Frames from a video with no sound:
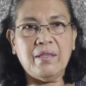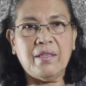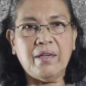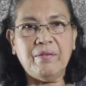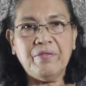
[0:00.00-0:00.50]

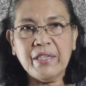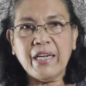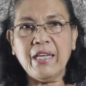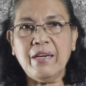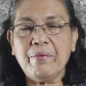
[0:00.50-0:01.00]
The
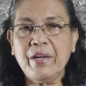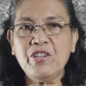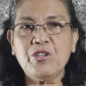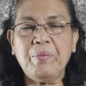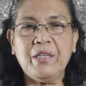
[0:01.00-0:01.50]
vertical
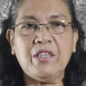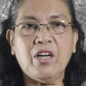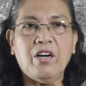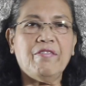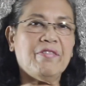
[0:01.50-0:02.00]
arrangement
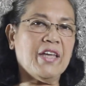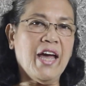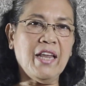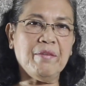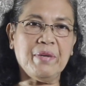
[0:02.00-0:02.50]
of the
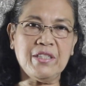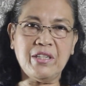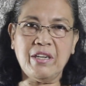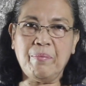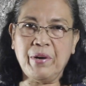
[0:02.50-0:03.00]
elements
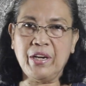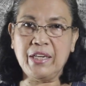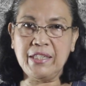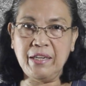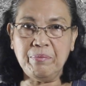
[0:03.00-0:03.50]
in the
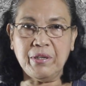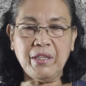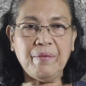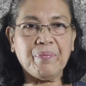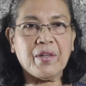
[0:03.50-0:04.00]
periodic
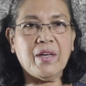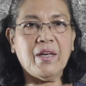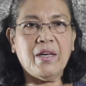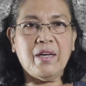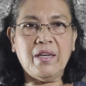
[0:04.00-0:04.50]
table
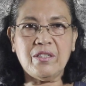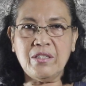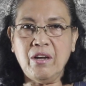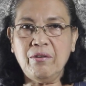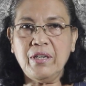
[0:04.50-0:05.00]
is
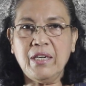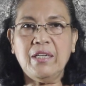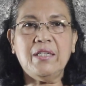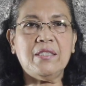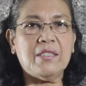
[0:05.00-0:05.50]
known
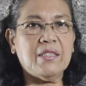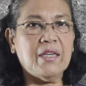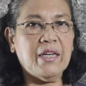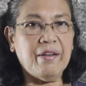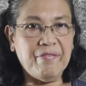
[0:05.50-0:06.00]
as
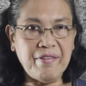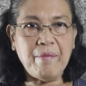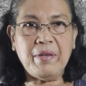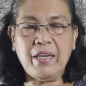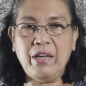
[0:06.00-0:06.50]
the
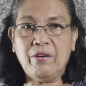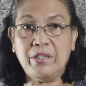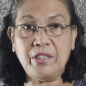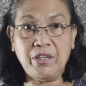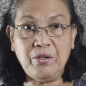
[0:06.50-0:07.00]
family or
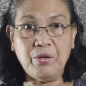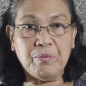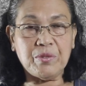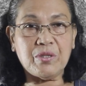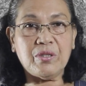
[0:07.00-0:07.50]
the
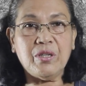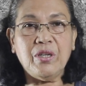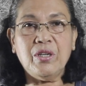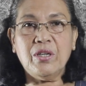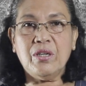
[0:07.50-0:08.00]
groups.
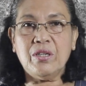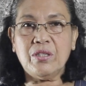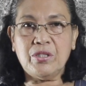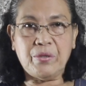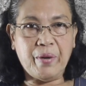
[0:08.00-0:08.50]

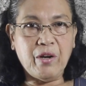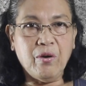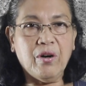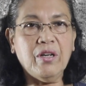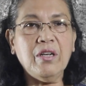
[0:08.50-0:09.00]
To
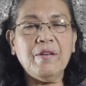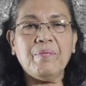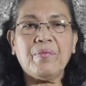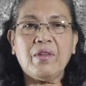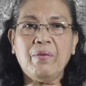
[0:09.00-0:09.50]
recall,
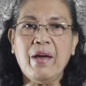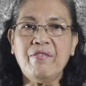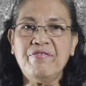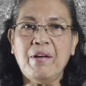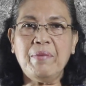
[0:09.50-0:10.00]
we
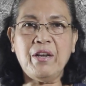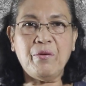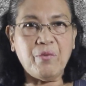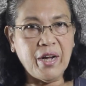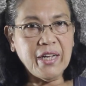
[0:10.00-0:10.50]
have family
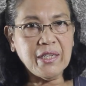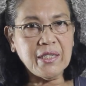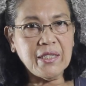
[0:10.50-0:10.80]
1.